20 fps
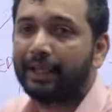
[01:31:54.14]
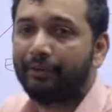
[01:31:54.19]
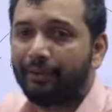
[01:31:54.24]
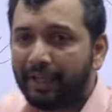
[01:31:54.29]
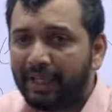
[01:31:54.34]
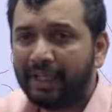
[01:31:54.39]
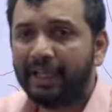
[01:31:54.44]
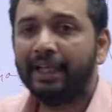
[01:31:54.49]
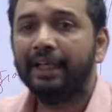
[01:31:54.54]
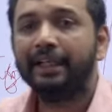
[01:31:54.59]
they
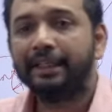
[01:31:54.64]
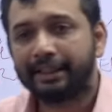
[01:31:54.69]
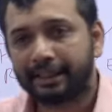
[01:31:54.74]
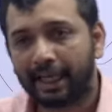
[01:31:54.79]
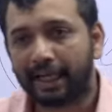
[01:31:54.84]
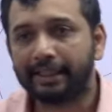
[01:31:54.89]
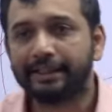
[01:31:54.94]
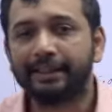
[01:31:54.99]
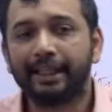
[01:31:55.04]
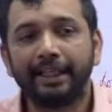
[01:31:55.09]
will
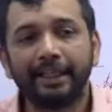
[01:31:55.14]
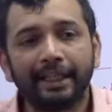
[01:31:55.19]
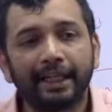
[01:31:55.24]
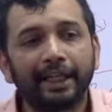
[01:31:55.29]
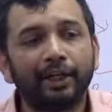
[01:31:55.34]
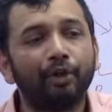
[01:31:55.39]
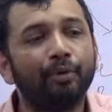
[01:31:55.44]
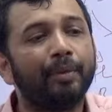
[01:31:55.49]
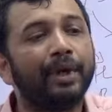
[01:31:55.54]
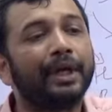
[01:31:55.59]
start changing
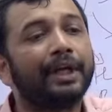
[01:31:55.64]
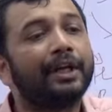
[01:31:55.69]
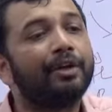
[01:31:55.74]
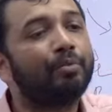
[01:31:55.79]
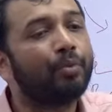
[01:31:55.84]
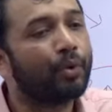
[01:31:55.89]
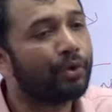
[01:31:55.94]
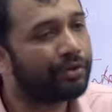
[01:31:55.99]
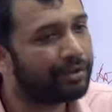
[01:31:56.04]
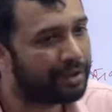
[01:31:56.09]
it to make it
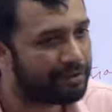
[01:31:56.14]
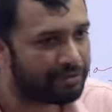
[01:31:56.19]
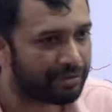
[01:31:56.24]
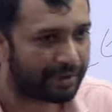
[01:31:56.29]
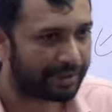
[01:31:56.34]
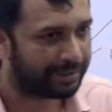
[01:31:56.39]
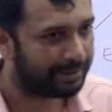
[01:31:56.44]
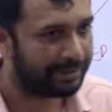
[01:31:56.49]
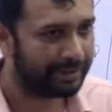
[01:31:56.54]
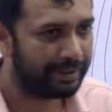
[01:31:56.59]
more
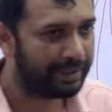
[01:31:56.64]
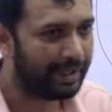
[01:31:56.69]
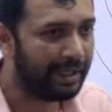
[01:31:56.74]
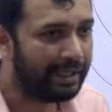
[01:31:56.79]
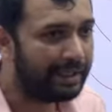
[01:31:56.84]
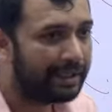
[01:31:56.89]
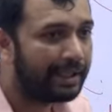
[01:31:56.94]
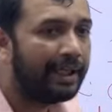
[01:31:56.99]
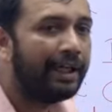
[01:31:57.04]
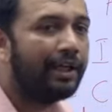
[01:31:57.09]
safer,
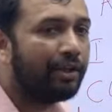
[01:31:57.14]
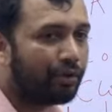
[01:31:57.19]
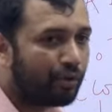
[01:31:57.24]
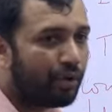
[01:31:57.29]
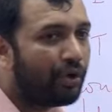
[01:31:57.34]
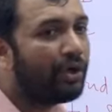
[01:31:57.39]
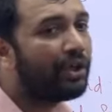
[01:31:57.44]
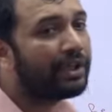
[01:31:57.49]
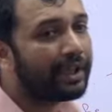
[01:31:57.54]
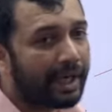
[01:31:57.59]
right?
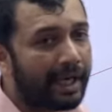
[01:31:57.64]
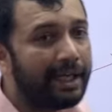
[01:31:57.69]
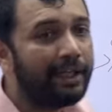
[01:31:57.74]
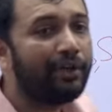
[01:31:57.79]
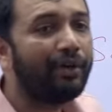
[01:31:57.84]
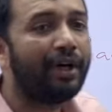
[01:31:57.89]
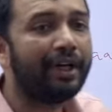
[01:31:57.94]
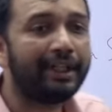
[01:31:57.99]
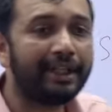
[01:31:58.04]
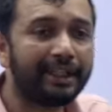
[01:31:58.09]
So try
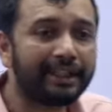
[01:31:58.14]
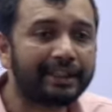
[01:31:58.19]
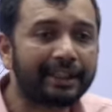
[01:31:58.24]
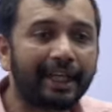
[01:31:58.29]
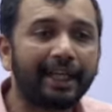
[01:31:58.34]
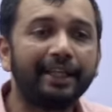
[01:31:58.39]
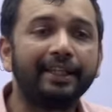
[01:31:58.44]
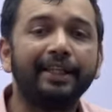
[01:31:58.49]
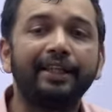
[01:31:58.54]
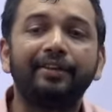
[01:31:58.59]
to
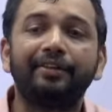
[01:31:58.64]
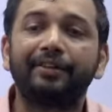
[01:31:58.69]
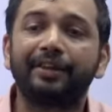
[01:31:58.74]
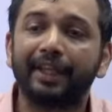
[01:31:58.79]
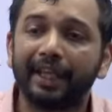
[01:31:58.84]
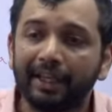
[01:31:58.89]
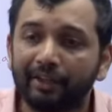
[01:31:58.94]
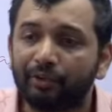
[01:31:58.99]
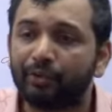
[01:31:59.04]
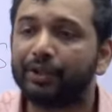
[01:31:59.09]
understand these
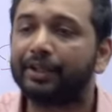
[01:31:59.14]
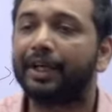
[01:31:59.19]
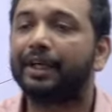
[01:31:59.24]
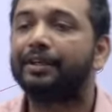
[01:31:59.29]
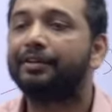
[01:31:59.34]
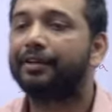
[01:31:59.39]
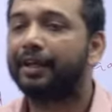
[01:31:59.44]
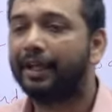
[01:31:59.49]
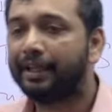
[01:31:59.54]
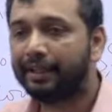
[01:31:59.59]
things which are
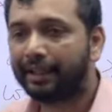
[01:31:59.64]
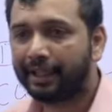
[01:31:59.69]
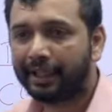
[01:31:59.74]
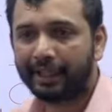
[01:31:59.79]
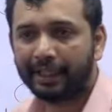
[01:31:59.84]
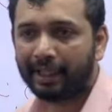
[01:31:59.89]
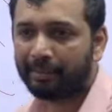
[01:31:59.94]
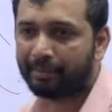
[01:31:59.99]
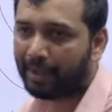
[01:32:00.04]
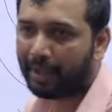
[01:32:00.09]
changing
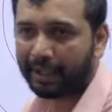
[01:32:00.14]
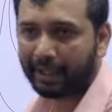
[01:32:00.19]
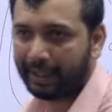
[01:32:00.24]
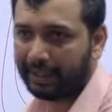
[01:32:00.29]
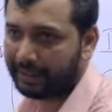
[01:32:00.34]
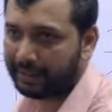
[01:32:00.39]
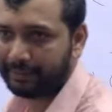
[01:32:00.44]
in the market.